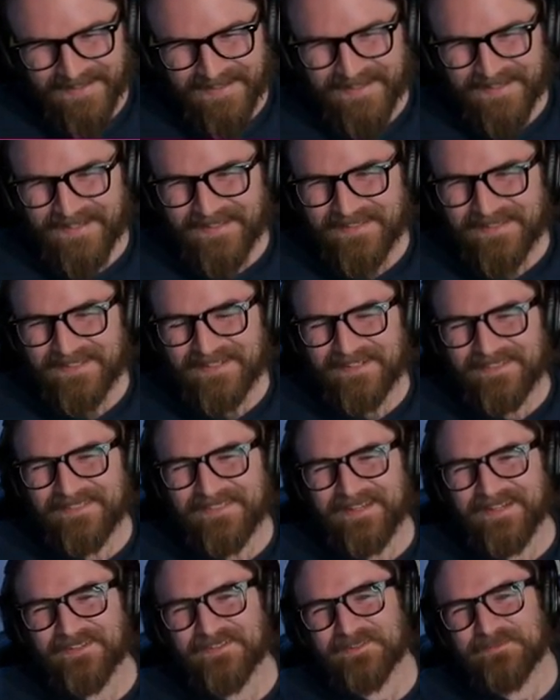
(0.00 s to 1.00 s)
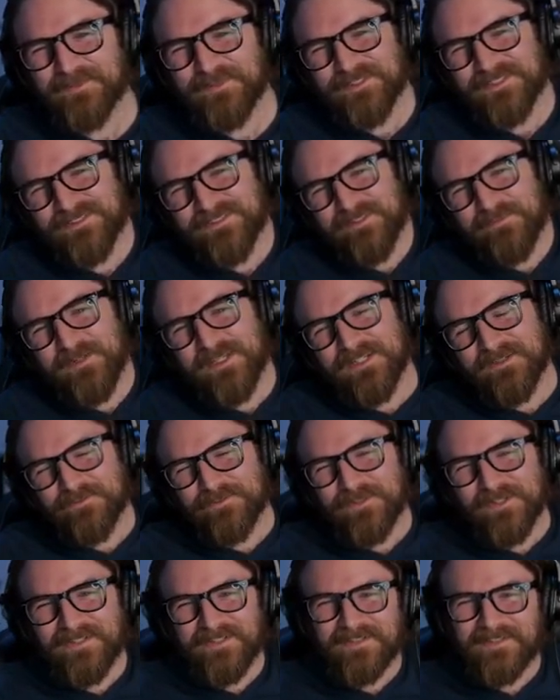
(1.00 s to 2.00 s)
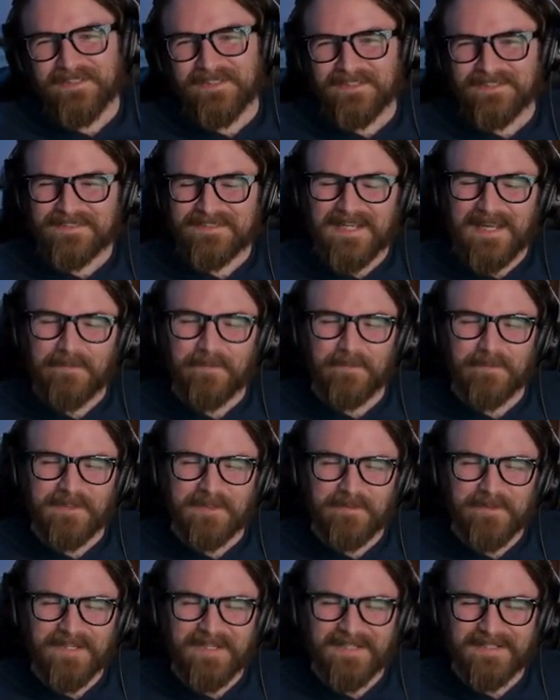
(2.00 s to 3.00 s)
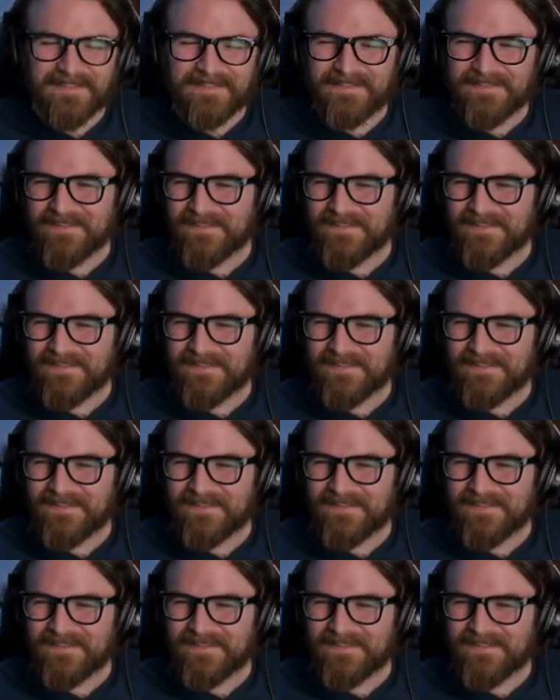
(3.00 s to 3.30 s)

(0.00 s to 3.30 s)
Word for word: And they get a thousand points if they make a friend, and then they stab him in the back.